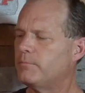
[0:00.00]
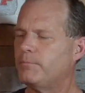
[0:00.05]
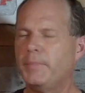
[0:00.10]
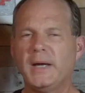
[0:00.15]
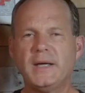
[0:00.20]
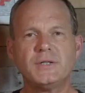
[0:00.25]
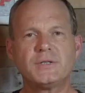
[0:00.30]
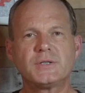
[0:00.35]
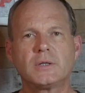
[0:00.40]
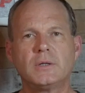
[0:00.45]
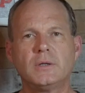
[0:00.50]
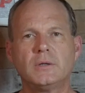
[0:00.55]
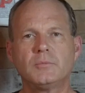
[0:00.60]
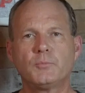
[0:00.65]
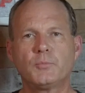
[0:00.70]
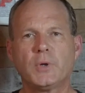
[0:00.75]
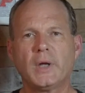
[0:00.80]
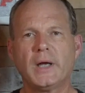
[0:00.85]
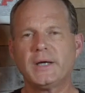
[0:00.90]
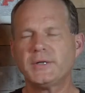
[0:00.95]
base
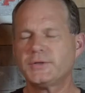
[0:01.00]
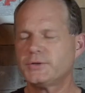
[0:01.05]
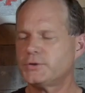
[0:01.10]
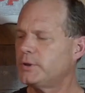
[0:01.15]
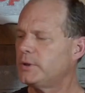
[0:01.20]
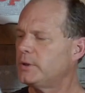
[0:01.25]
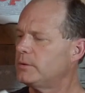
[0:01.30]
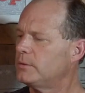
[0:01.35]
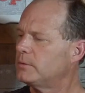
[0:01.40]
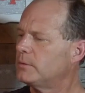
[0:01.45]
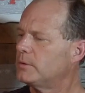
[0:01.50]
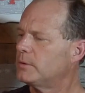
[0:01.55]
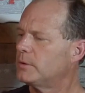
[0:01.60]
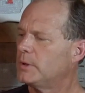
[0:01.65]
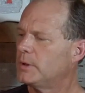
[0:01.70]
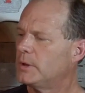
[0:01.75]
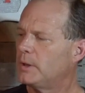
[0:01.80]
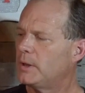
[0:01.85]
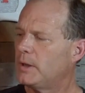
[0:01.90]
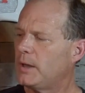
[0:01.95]
coat plaster,
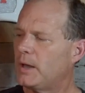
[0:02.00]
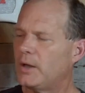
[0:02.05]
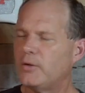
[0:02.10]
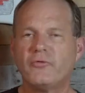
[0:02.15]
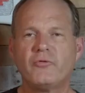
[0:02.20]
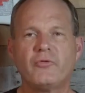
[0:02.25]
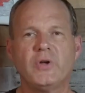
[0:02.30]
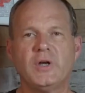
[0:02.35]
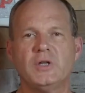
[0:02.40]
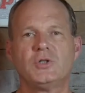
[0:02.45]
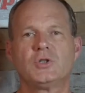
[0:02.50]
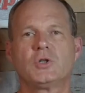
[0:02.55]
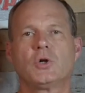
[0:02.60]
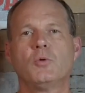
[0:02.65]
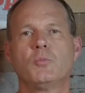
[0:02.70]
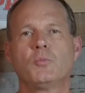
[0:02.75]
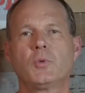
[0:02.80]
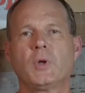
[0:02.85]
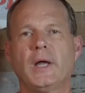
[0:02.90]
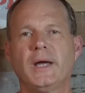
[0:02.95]
and finish
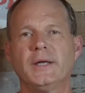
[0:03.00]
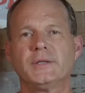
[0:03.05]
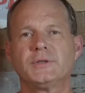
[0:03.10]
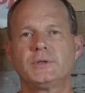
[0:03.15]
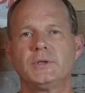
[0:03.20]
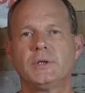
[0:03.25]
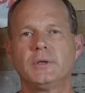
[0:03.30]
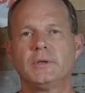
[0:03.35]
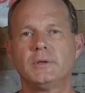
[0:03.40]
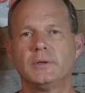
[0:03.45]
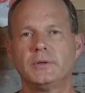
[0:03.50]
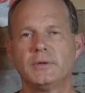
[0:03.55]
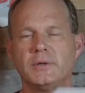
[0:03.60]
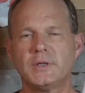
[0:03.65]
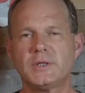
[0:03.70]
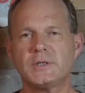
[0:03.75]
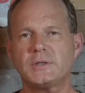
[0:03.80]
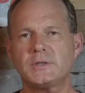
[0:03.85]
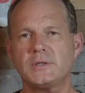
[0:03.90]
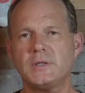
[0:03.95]
coat plaster.
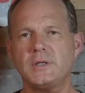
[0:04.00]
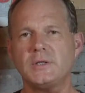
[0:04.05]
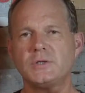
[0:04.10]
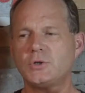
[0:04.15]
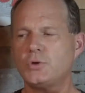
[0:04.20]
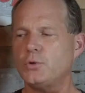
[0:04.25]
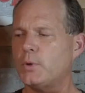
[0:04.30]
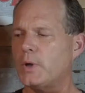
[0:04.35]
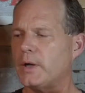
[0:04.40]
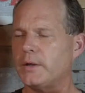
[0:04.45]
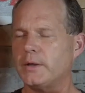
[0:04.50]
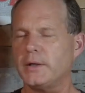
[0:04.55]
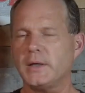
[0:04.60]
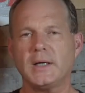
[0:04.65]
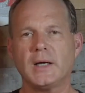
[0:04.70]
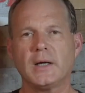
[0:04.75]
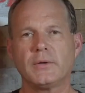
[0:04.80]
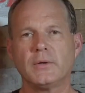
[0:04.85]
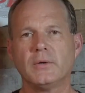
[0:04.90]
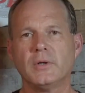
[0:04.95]
These two are
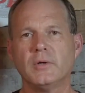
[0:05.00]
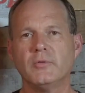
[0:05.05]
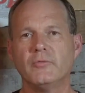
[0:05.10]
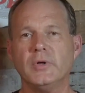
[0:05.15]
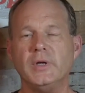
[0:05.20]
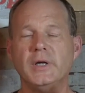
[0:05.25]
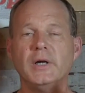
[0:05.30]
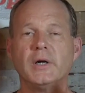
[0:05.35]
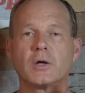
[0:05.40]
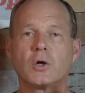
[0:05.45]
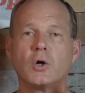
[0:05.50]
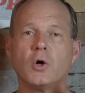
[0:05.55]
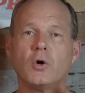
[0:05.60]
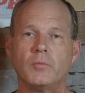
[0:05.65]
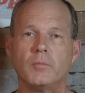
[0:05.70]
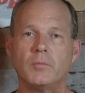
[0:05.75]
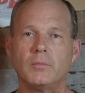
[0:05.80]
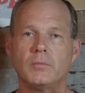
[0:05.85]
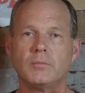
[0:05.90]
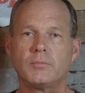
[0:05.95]
together the veneer
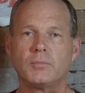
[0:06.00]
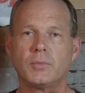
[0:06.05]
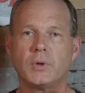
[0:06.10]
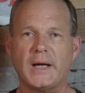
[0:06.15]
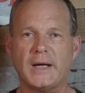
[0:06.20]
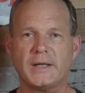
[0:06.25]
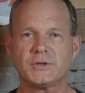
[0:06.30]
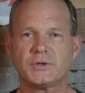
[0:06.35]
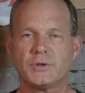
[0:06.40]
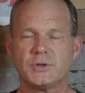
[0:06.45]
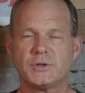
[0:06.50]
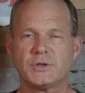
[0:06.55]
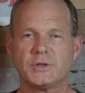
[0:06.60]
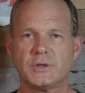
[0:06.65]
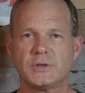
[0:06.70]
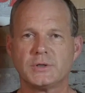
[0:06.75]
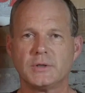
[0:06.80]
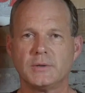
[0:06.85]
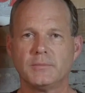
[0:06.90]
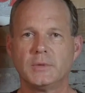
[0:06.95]
coat plaster
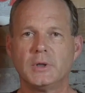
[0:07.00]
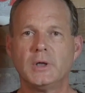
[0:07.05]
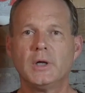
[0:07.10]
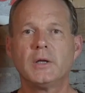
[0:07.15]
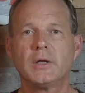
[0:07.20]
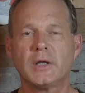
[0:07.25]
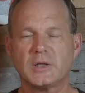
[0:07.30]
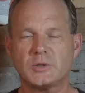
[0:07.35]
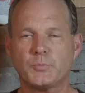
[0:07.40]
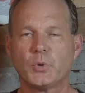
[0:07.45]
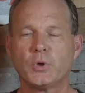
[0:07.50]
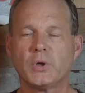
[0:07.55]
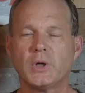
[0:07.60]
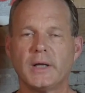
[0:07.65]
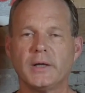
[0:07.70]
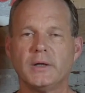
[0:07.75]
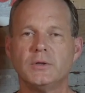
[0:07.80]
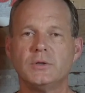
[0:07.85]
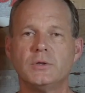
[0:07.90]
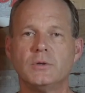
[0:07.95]
system that's put
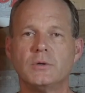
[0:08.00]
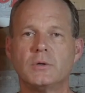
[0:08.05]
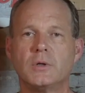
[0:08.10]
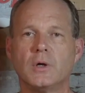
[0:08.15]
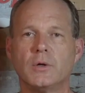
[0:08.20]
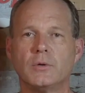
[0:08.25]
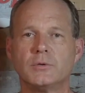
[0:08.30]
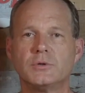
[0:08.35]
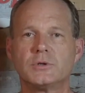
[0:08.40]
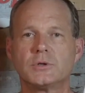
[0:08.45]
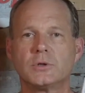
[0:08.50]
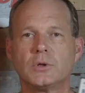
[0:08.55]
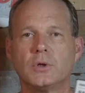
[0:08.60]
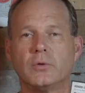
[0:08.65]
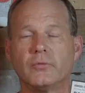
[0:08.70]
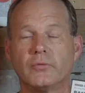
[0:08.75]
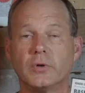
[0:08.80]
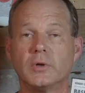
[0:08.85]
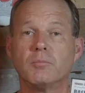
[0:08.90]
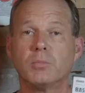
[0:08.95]
on in 2 coats
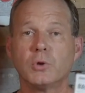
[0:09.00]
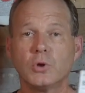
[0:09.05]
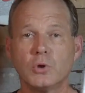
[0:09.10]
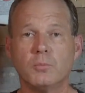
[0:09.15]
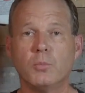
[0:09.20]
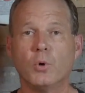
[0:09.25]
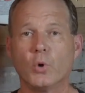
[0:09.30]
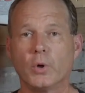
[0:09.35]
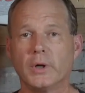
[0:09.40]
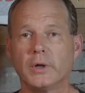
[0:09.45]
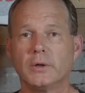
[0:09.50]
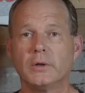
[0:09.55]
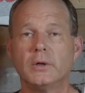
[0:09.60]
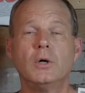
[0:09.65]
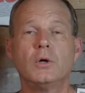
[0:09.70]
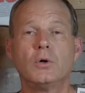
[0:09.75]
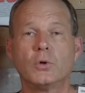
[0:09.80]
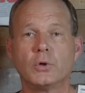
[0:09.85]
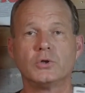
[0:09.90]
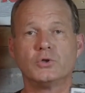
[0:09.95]
over a blue board
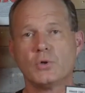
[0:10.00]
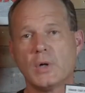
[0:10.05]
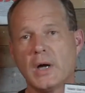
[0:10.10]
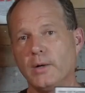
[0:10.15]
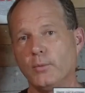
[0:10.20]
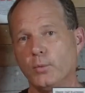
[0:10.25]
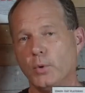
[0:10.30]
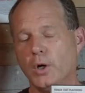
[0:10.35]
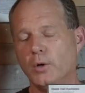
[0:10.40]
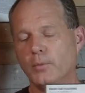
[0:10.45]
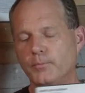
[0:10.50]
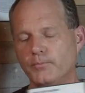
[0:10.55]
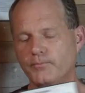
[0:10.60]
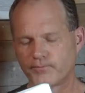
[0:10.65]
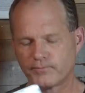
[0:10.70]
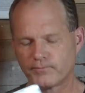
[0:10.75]
or drywall.